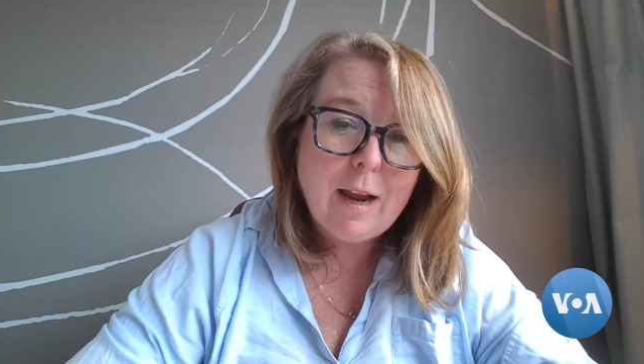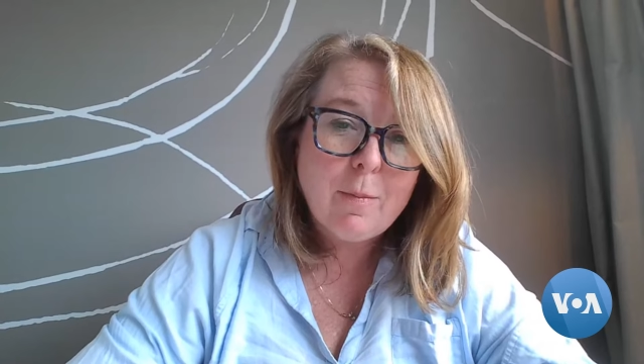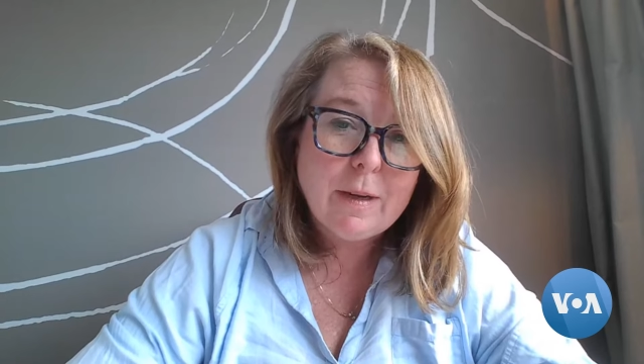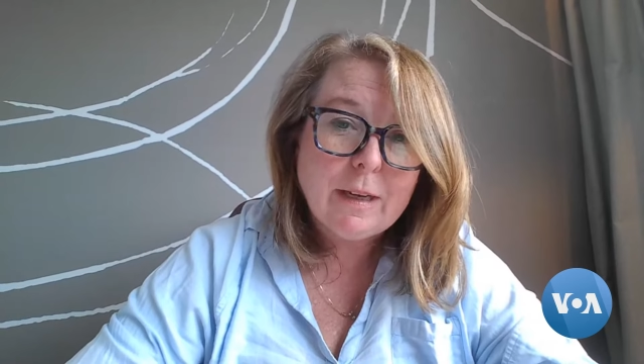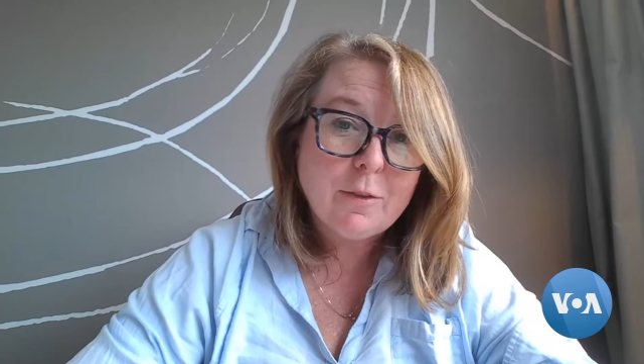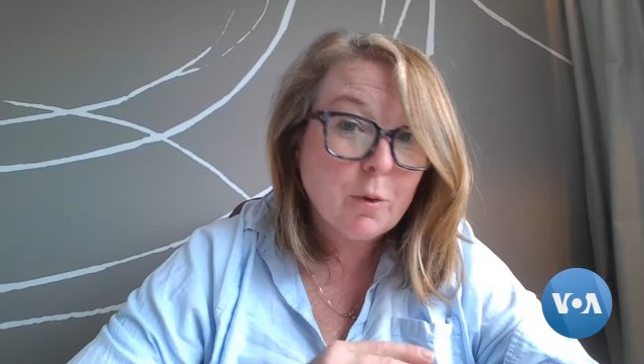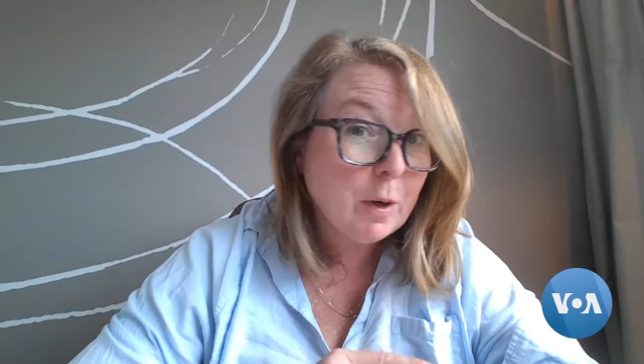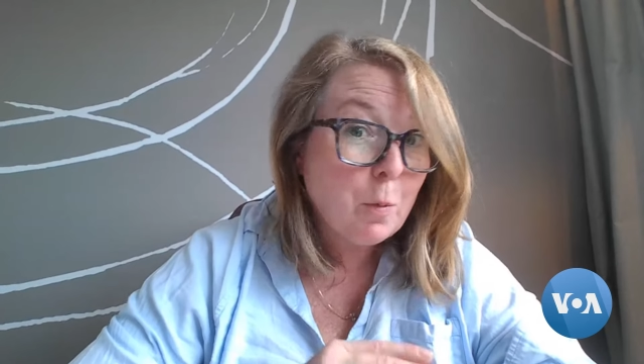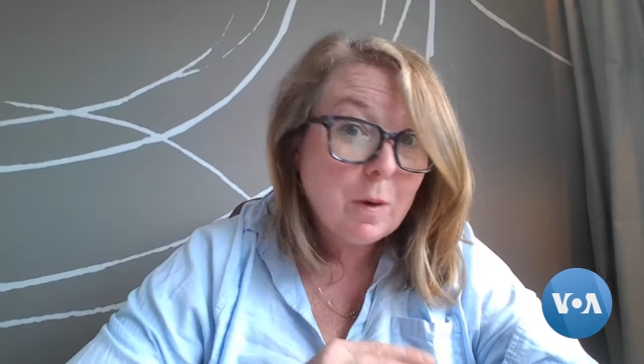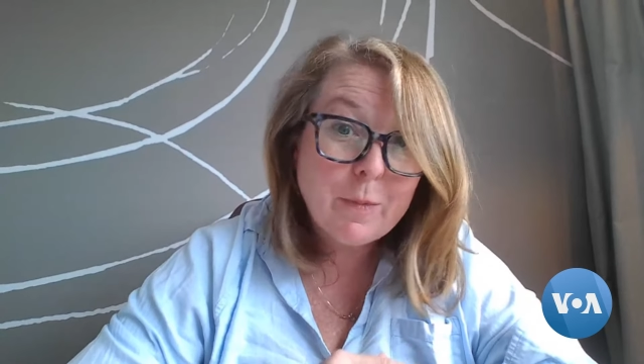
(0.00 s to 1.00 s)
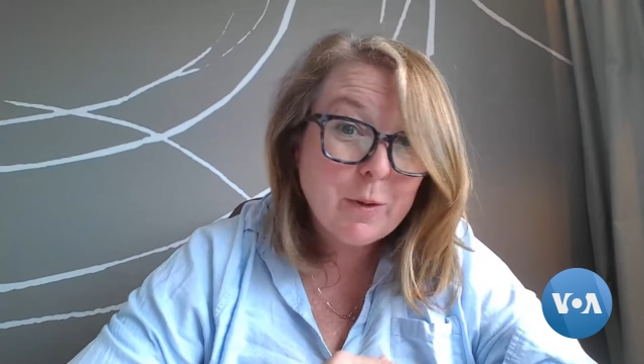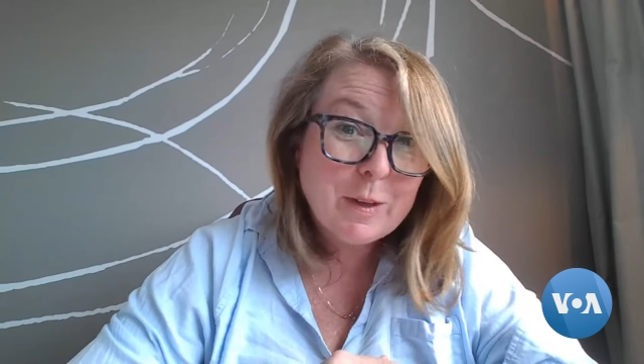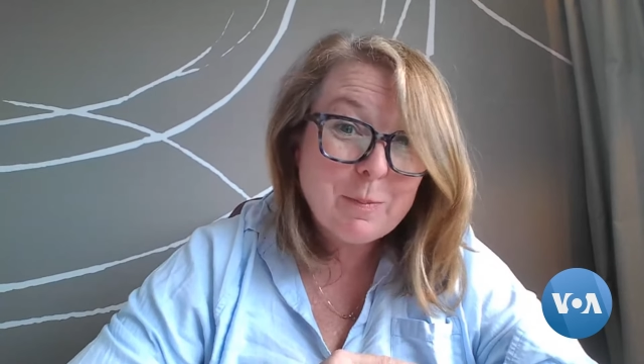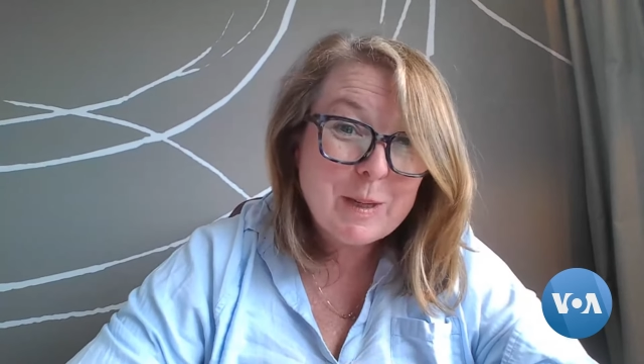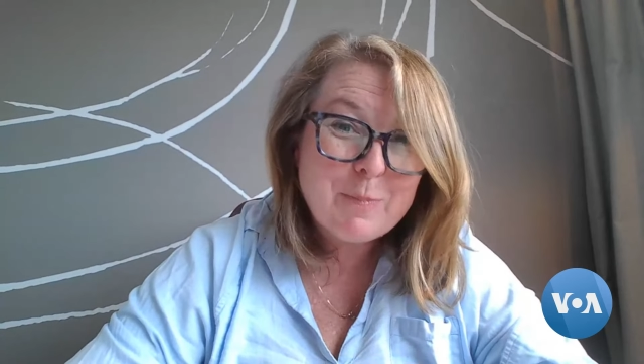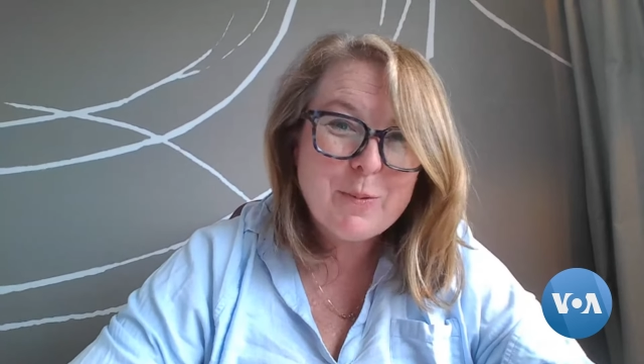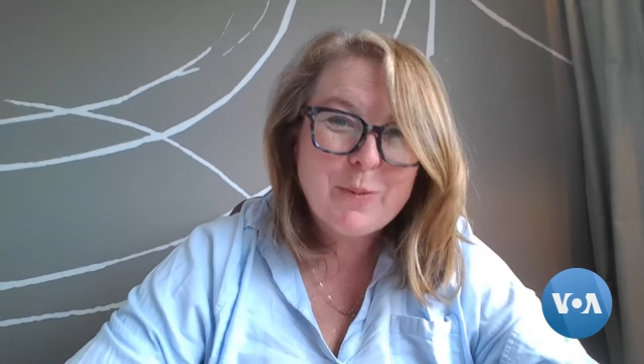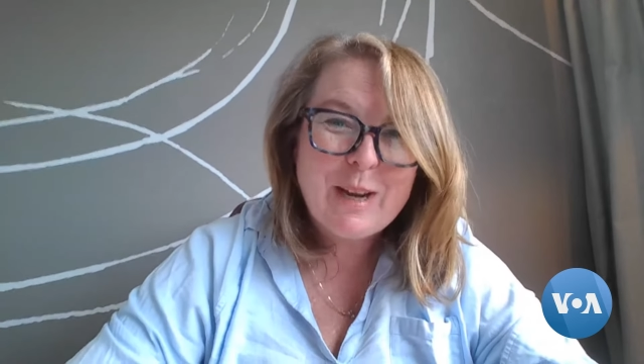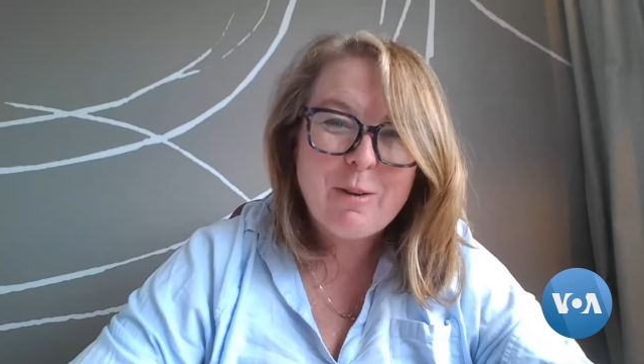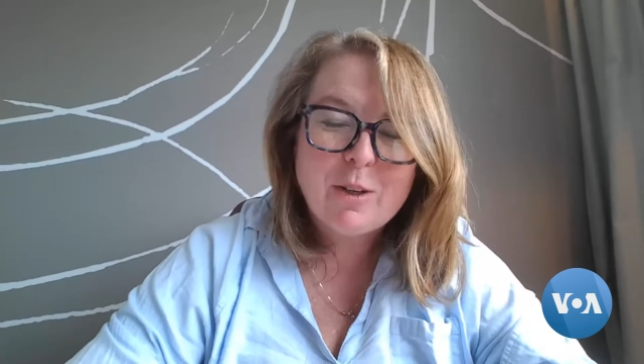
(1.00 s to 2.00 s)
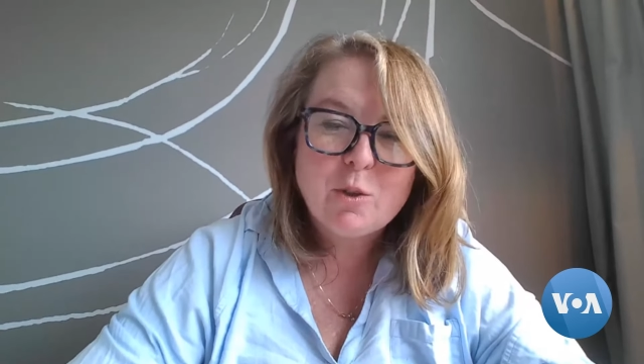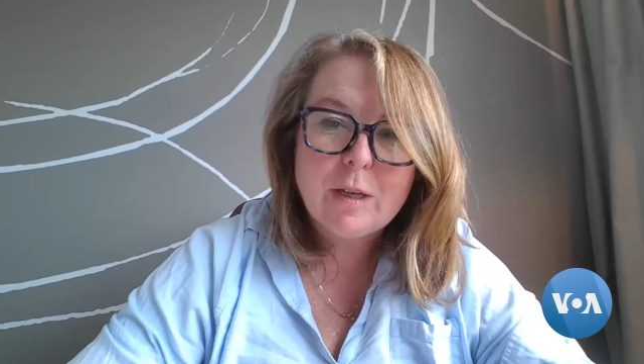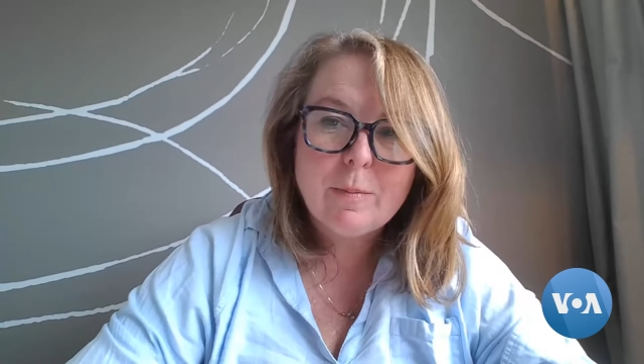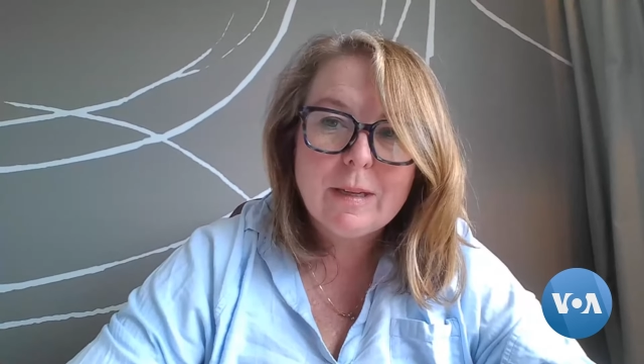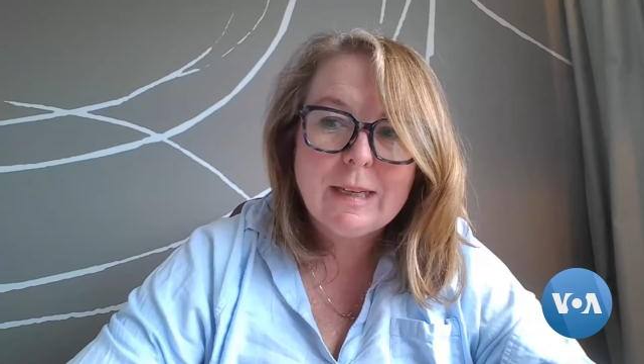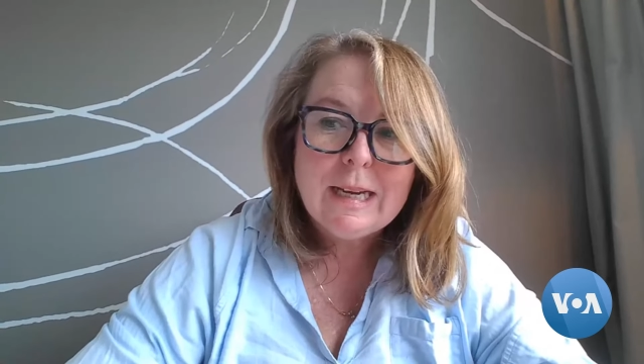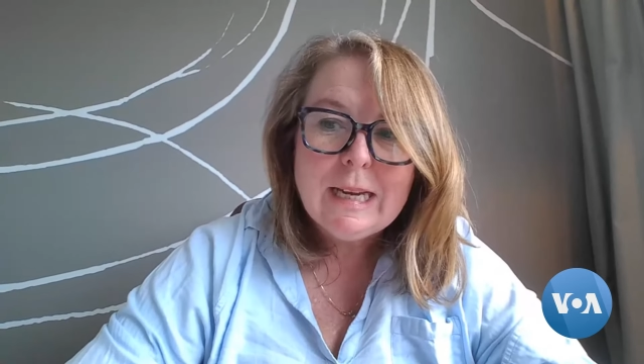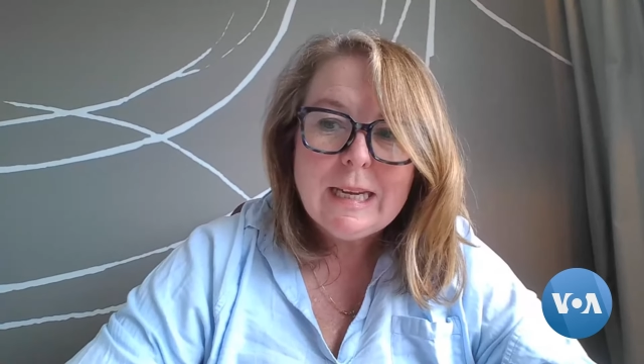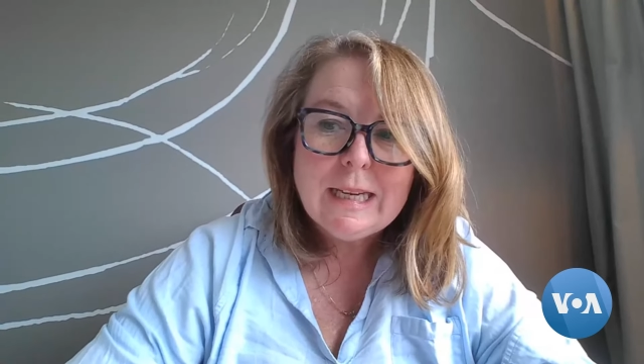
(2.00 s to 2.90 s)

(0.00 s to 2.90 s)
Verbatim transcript: how many 31 million people now on treatment